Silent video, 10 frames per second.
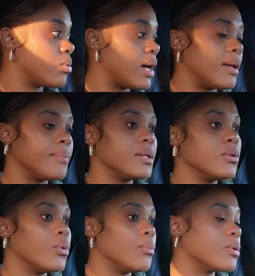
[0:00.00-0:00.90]
while I'm in
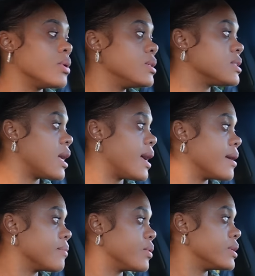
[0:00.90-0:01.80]
home goods I
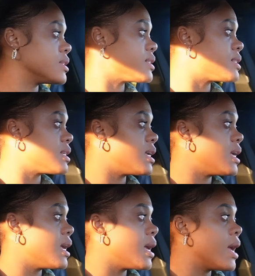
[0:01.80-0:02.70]
am going to
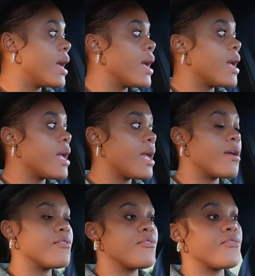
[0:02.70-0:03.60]
see
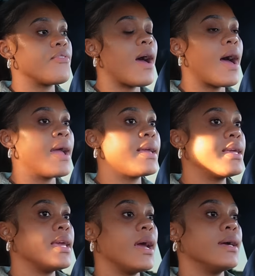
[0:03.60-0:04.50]
if I
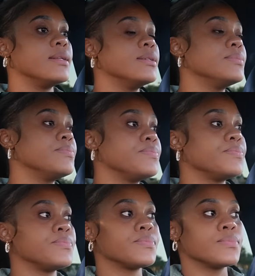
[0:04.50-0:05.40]

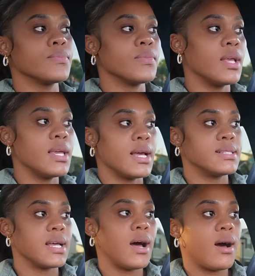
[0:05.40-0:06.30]
can
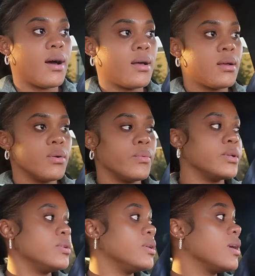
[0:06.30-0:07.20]
get a
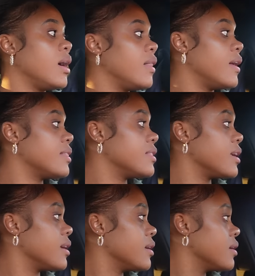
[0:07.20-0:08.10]
what do you call that
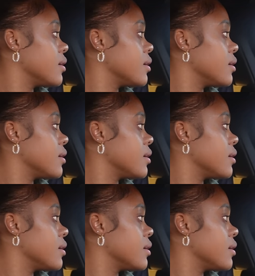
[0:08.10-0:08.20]
thing